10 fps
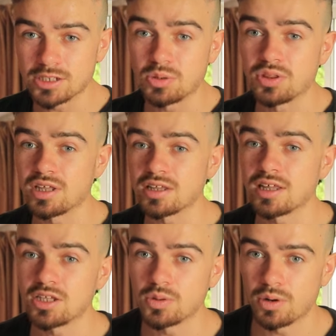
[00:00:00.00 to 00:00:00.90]
makes you think
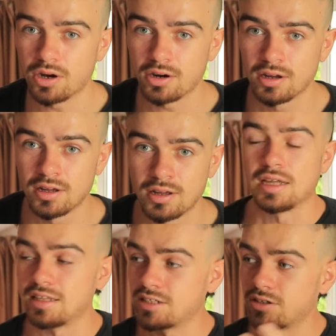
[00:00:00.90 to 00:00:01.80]
that you are
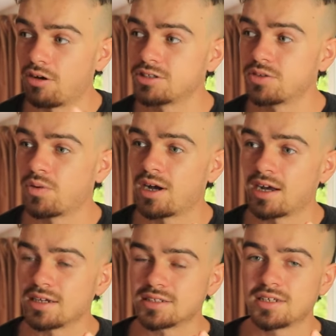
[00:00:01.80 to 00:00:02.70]
and this is also
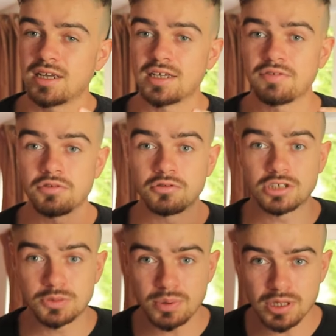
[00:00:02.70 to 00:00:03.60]
why I say if you
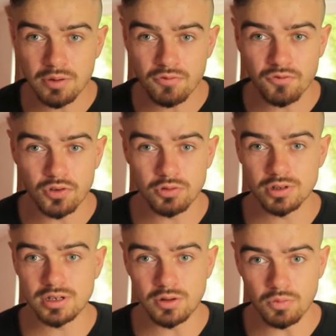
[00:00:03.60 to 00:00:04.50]
just become
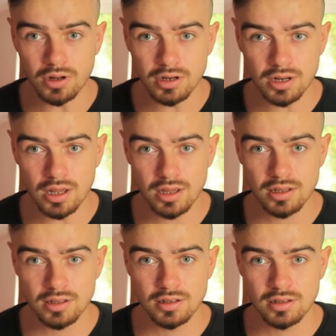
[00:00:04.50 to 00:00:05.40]
fluent in one day